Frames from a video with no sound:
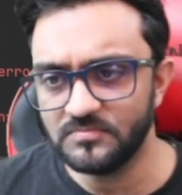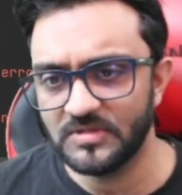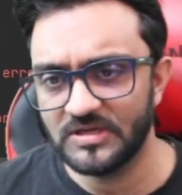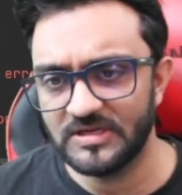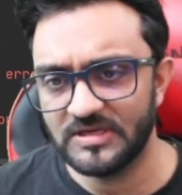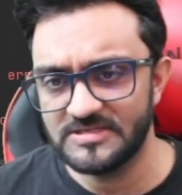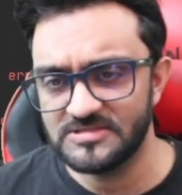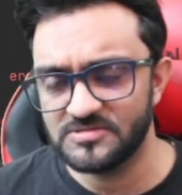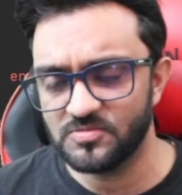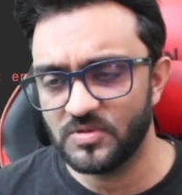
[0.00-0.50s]

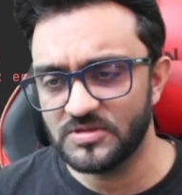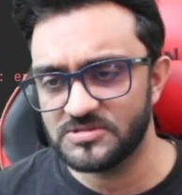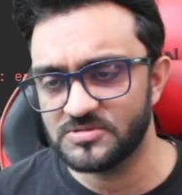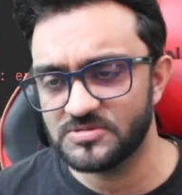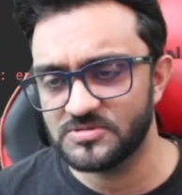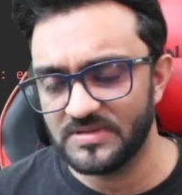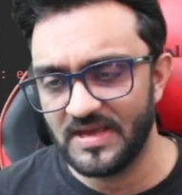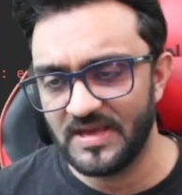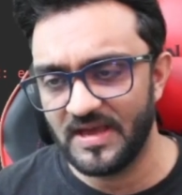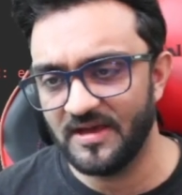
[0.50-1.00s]
is once
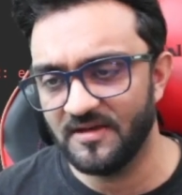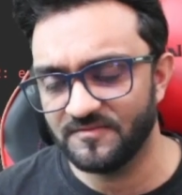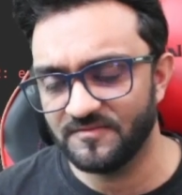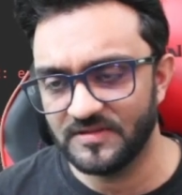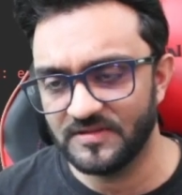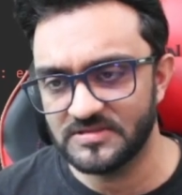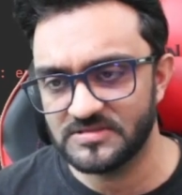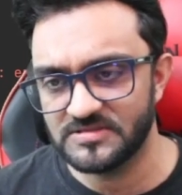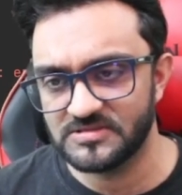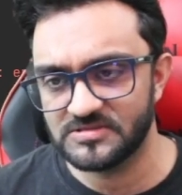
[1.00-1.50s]
we have
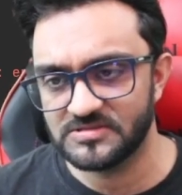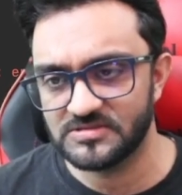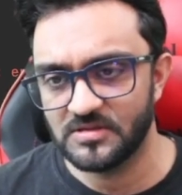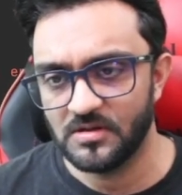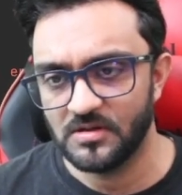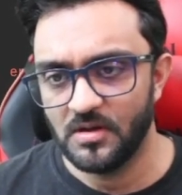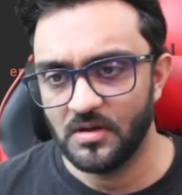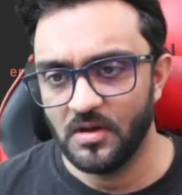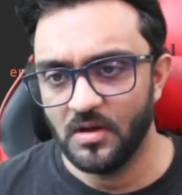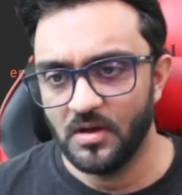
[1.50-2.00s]
this,
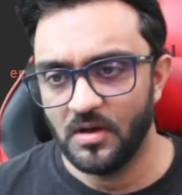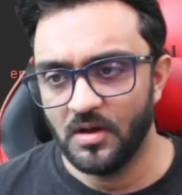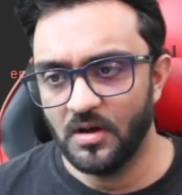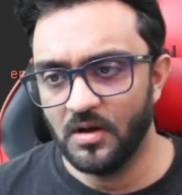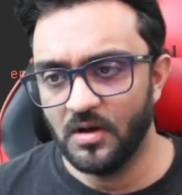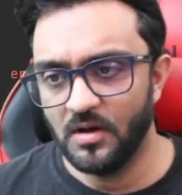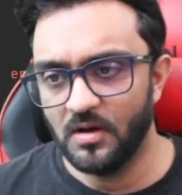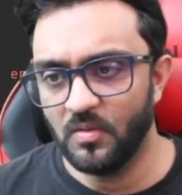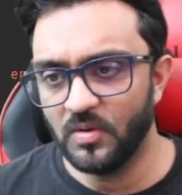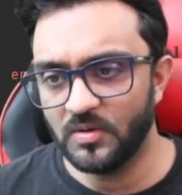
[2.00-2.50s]

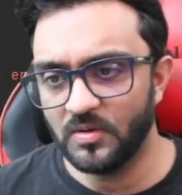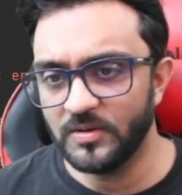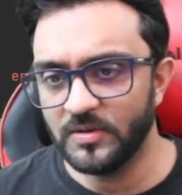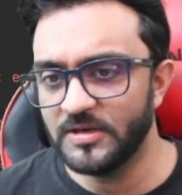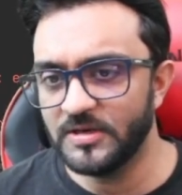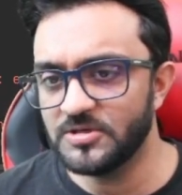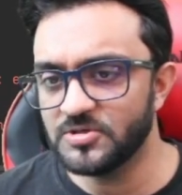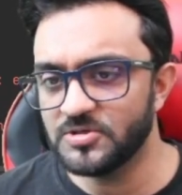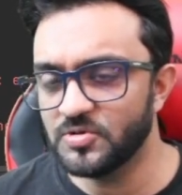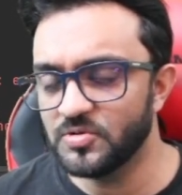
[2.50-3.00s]
uh, what we
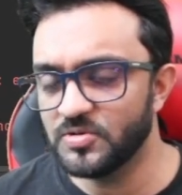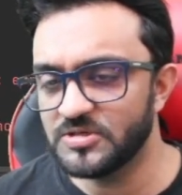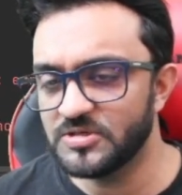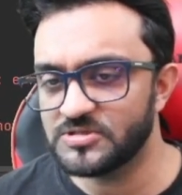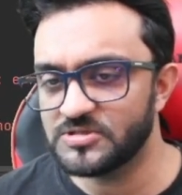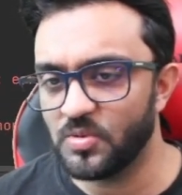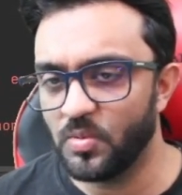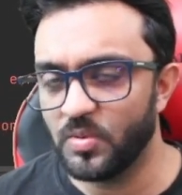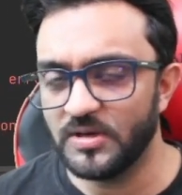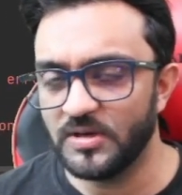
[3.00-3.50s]
need to do
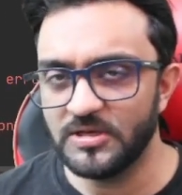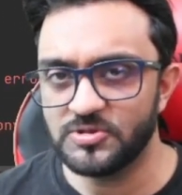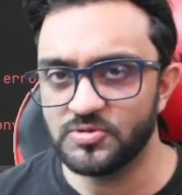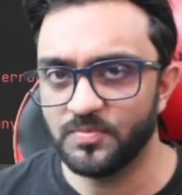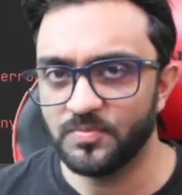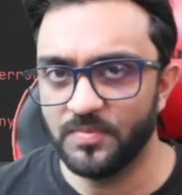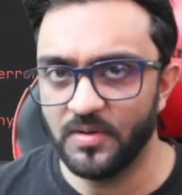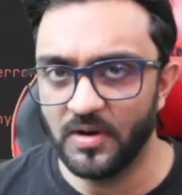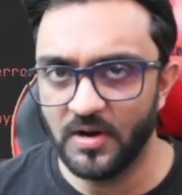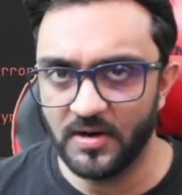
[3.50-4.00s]
is we need to
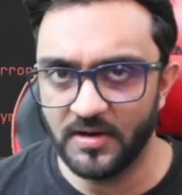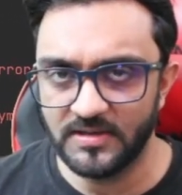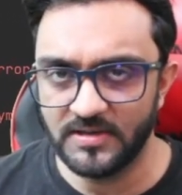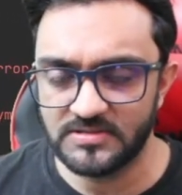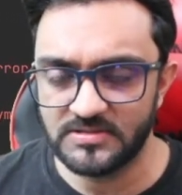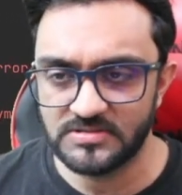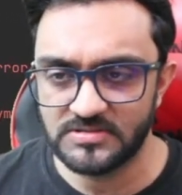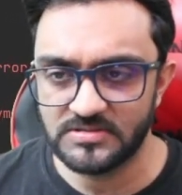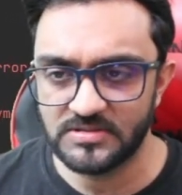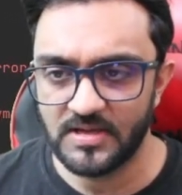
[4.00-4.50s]
blur
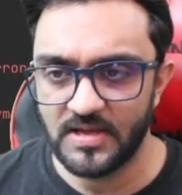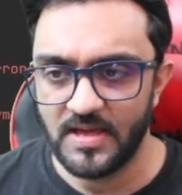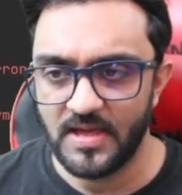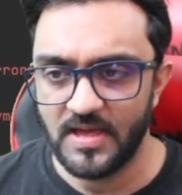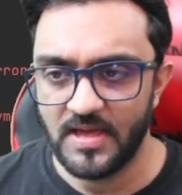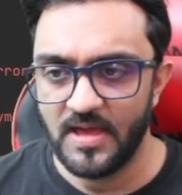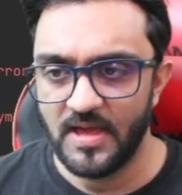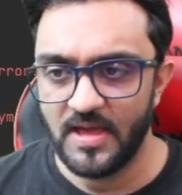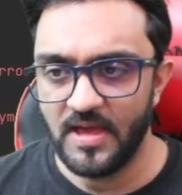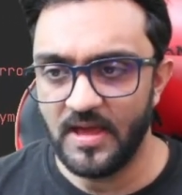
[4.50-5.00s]
it
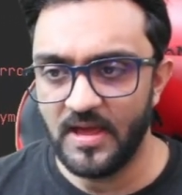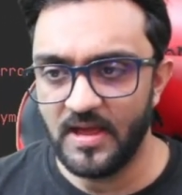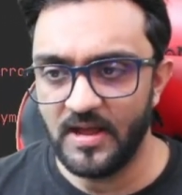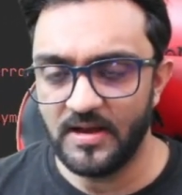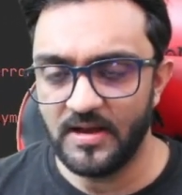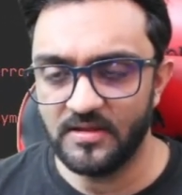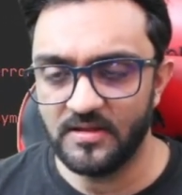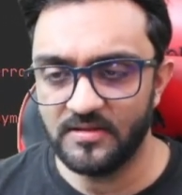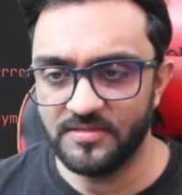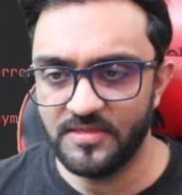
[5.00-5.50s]

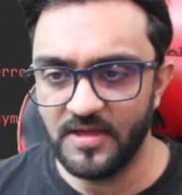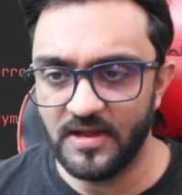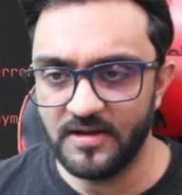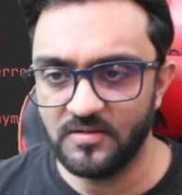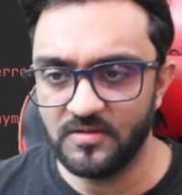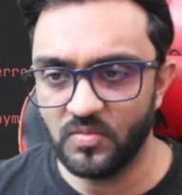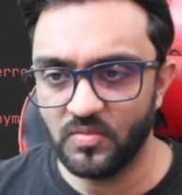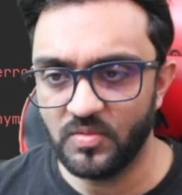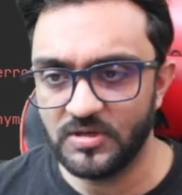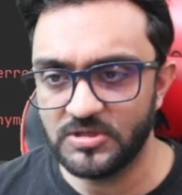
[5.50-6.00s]
and then
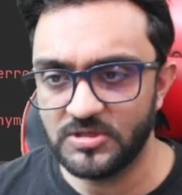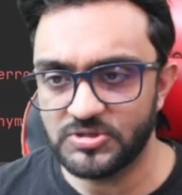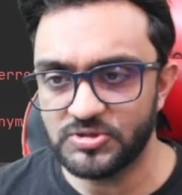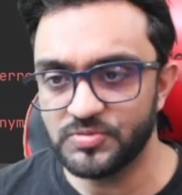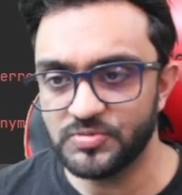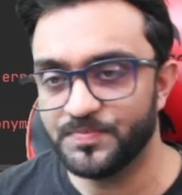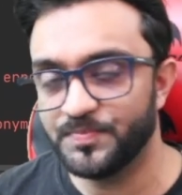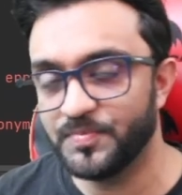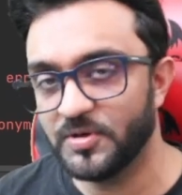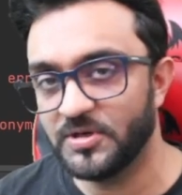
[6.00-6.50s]
we need to
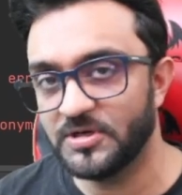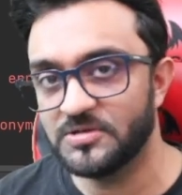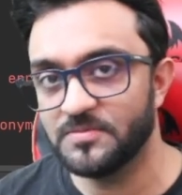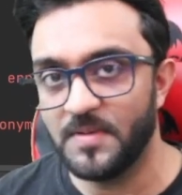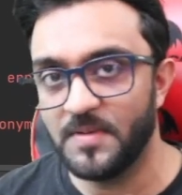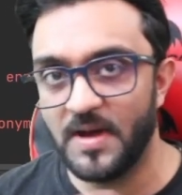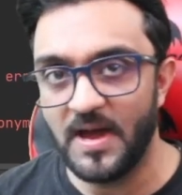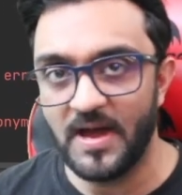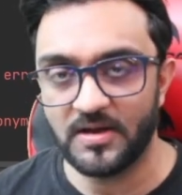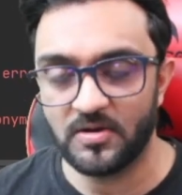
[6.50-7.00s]
put it
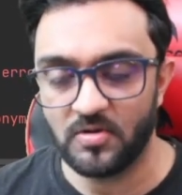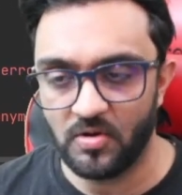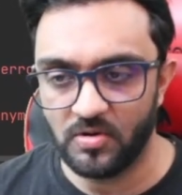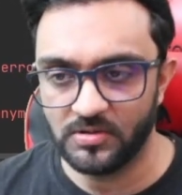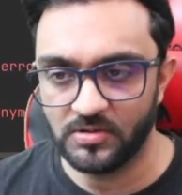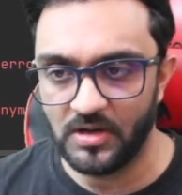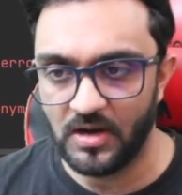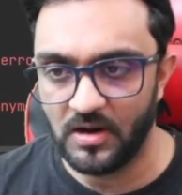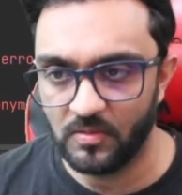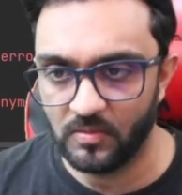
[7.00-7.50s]
back
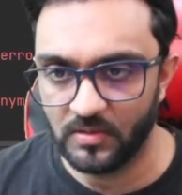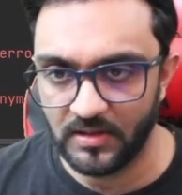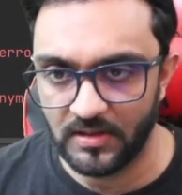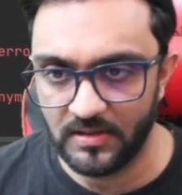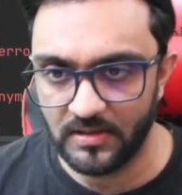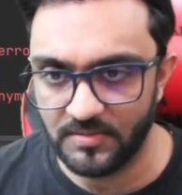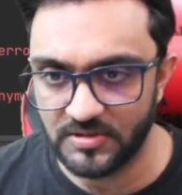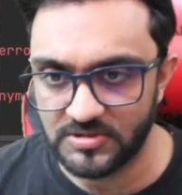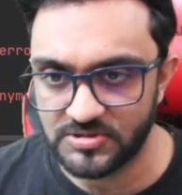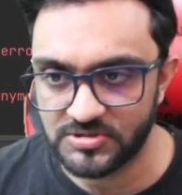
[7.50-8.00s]
on our
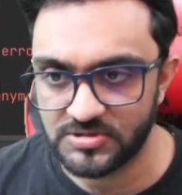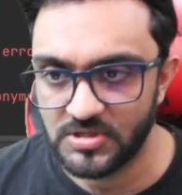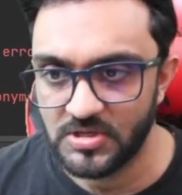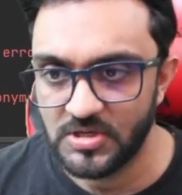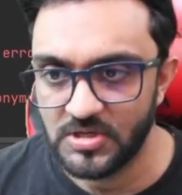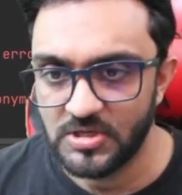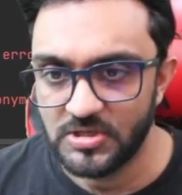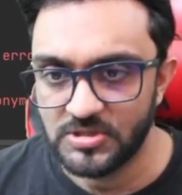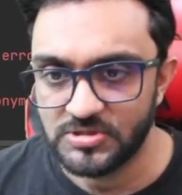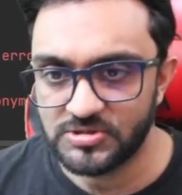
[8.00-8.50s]
image.
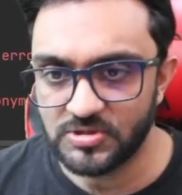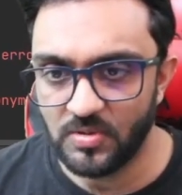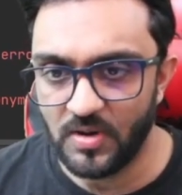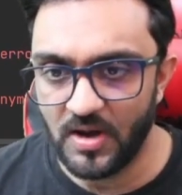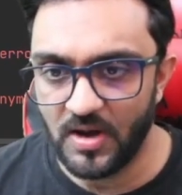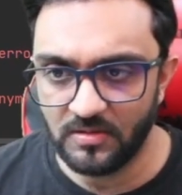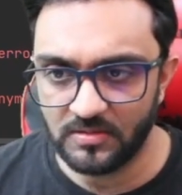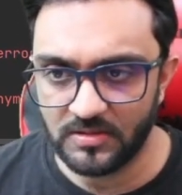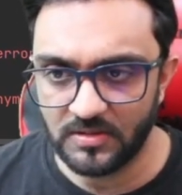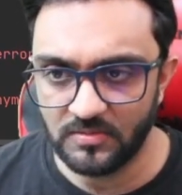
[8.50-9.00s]
So
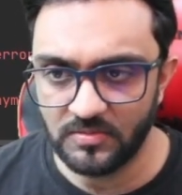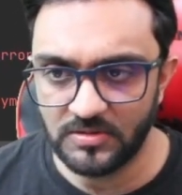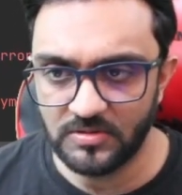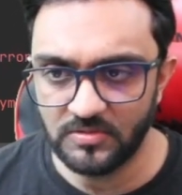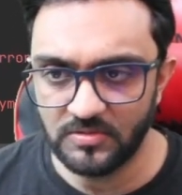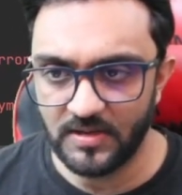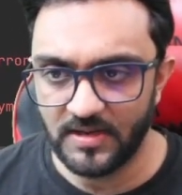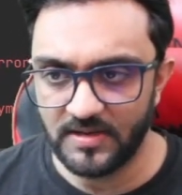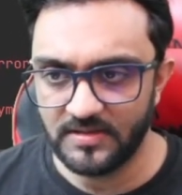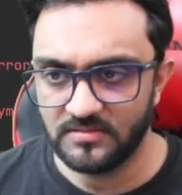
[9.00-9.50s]
how can we do
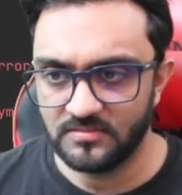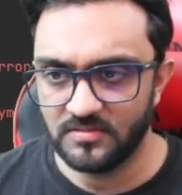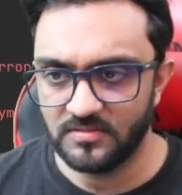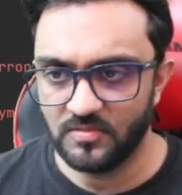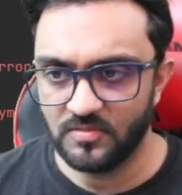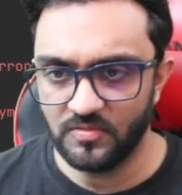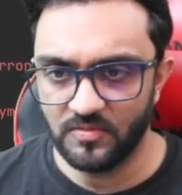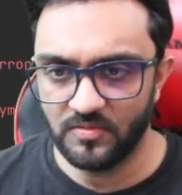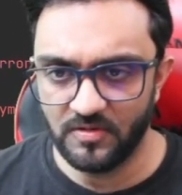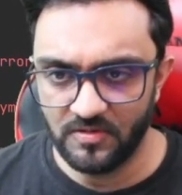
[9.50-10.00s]
that?
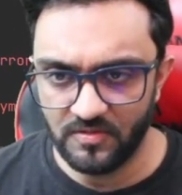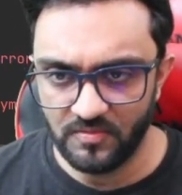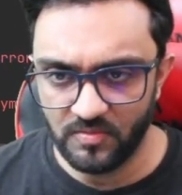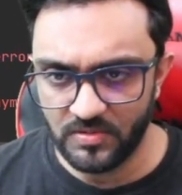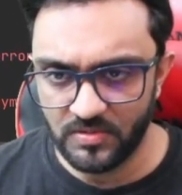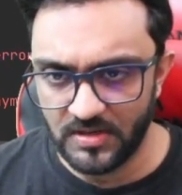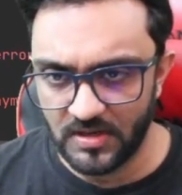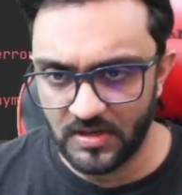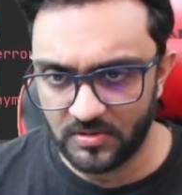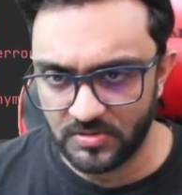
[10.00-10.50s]
Uh,
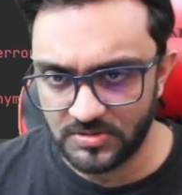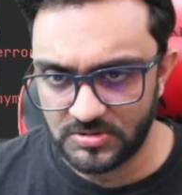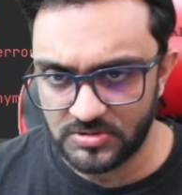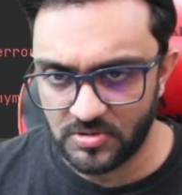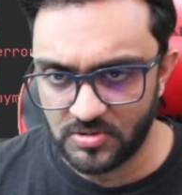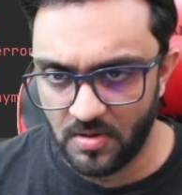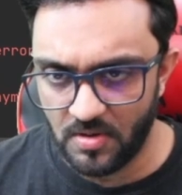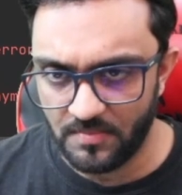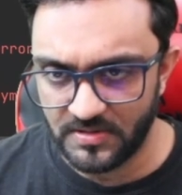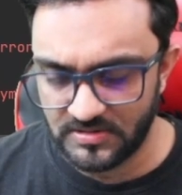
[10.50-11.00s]
we are going to
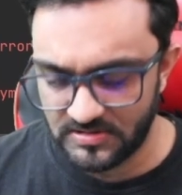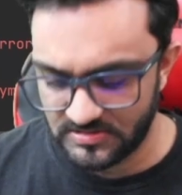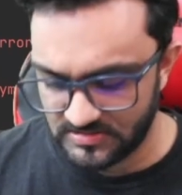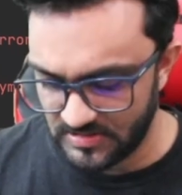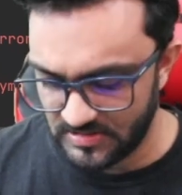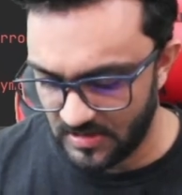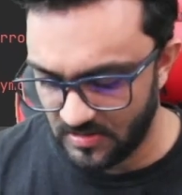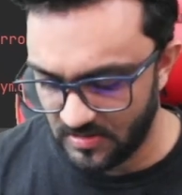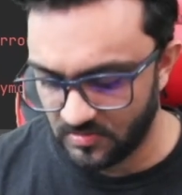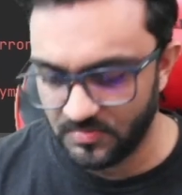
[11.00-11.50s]
comment this
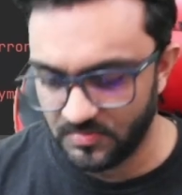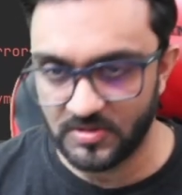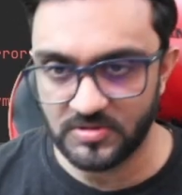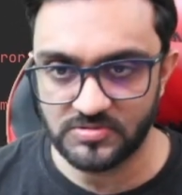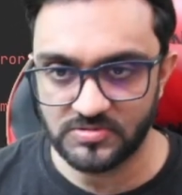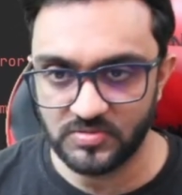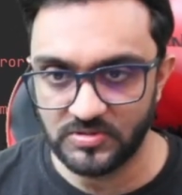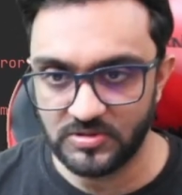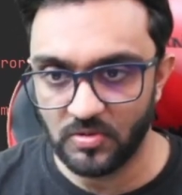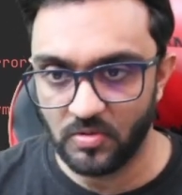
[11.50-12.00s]
out
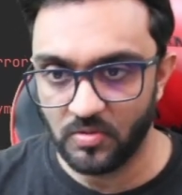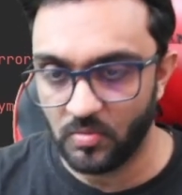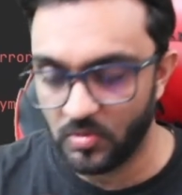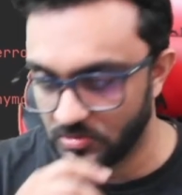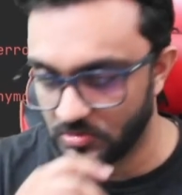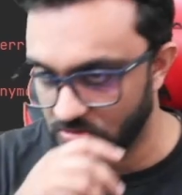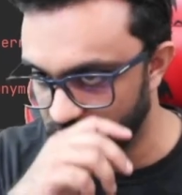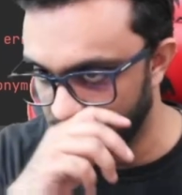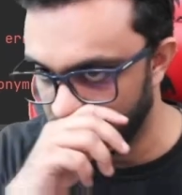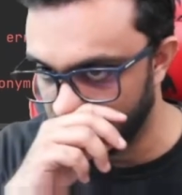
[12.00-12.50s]
because we don't
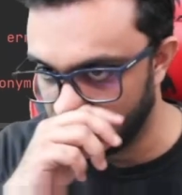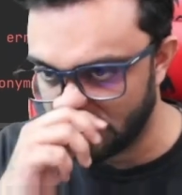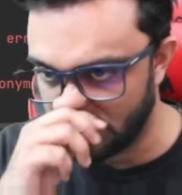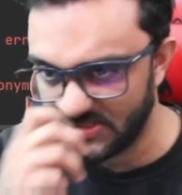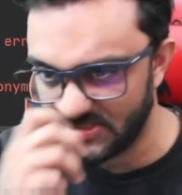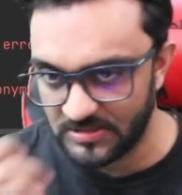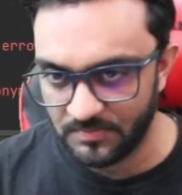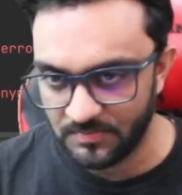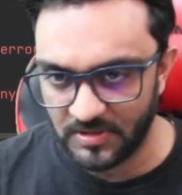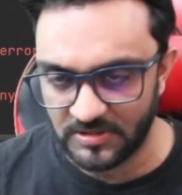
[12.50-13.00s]
want to
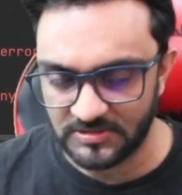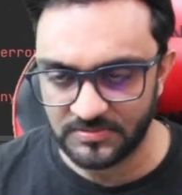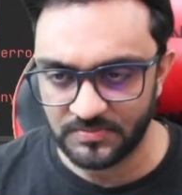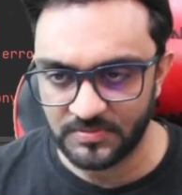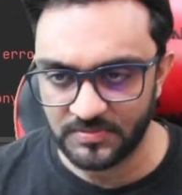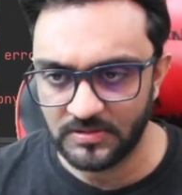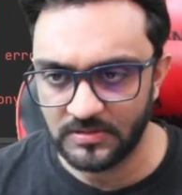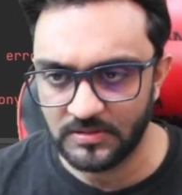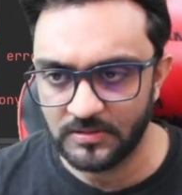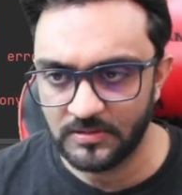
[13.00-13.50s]
see
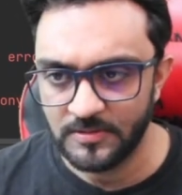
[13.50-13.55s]
multiple